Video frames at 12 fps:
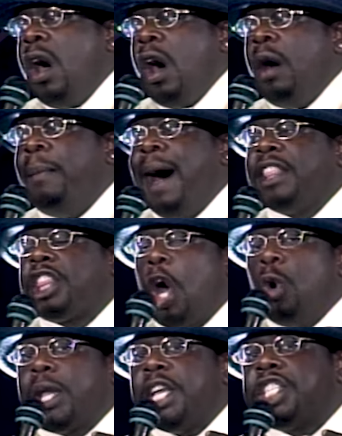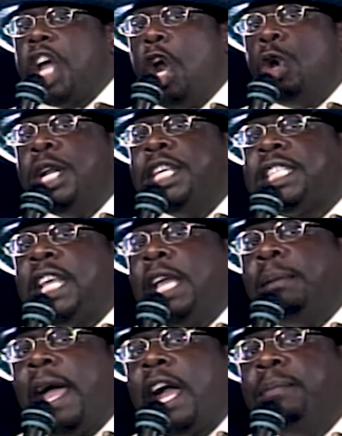My throat is hurting. It seems
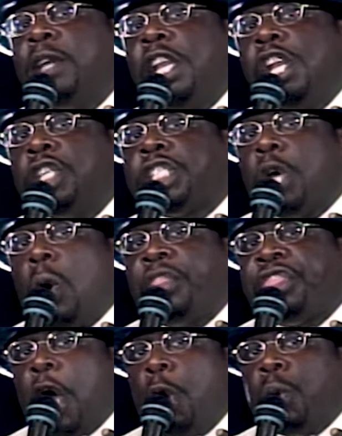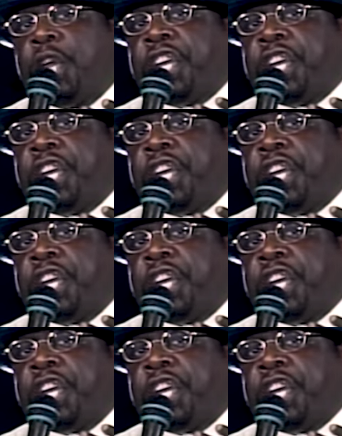like I'm getting a sore throat.